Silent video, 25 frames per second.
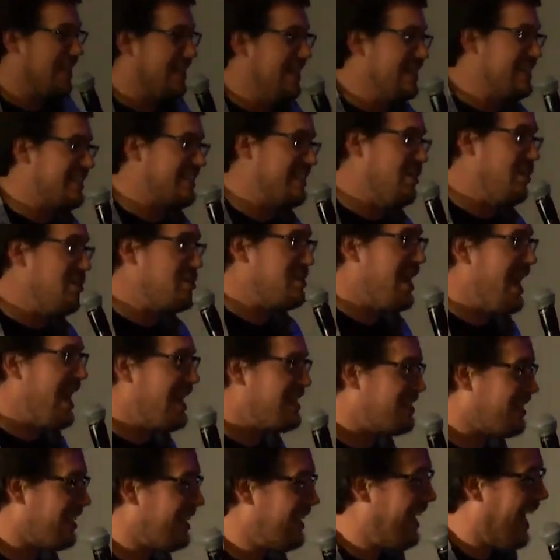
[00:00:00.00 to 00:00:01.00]
lists. Those
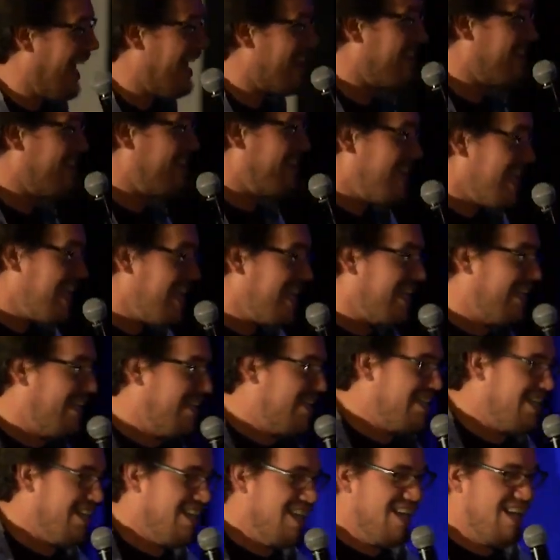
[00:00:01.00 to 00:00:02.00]
actually, I
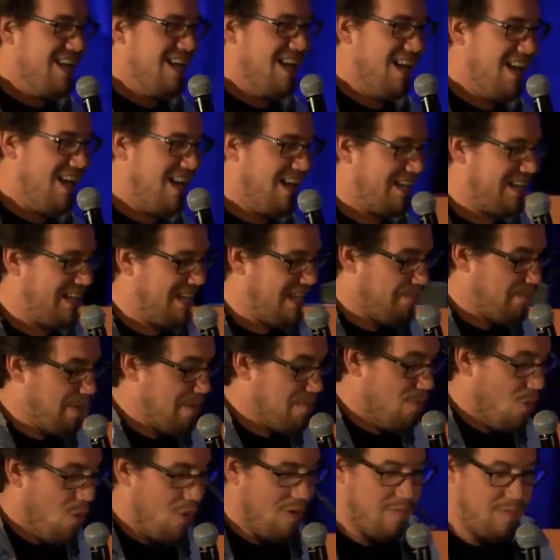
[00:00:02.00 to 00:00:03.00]
think, can be
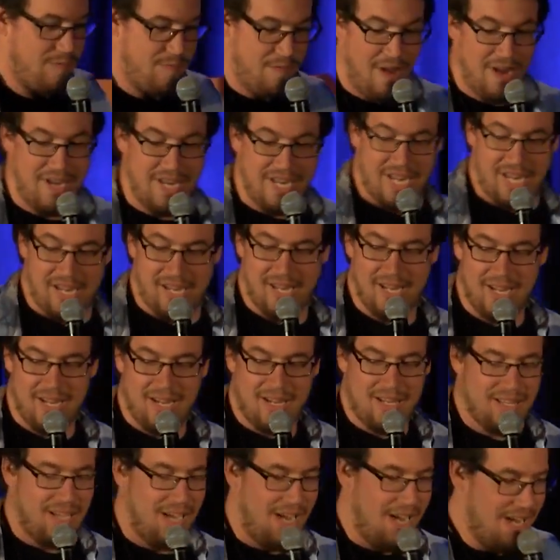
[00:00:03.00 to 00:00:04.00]
more funny
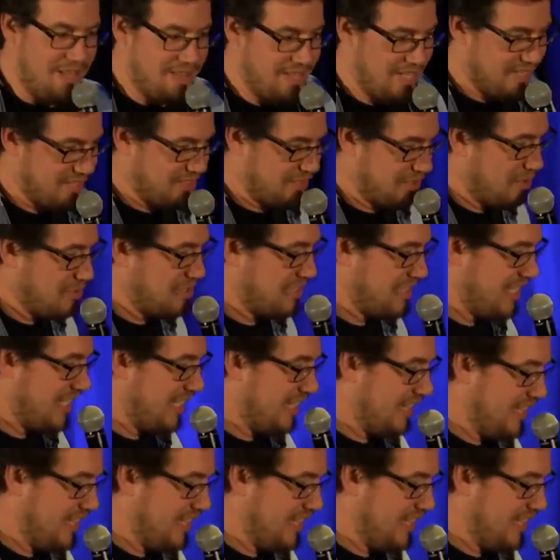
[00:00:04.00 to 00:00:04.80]
than associated